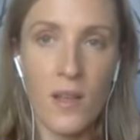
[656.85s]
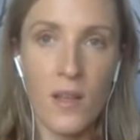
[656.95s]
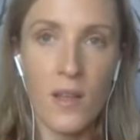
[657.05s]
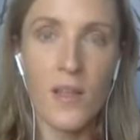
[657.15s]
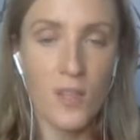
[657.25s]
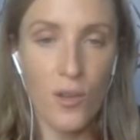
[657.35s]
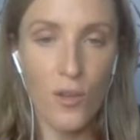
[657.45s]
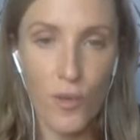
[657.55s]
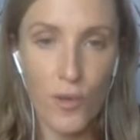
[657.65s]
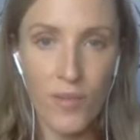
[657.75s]
lost a
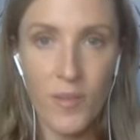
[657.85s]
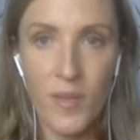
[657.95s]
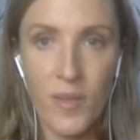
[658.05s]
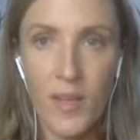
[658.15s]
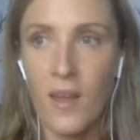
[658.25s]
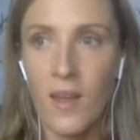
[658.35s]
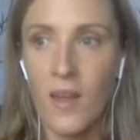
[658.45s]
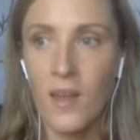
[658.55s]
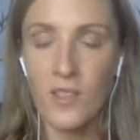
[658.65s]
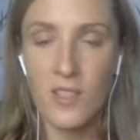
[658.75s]
loved one, for me,
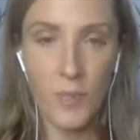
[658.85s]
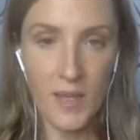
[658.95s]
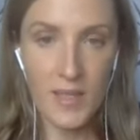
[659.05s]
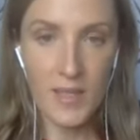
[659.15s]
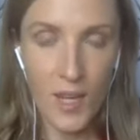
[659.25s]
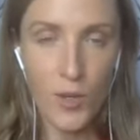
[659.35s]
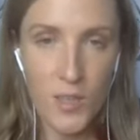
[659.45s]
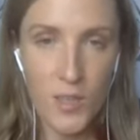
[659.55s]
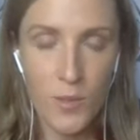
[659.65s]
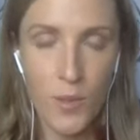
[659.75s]
you know, this is my second
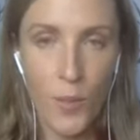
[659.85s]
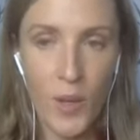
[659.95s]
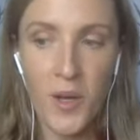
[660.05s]
Christmas without my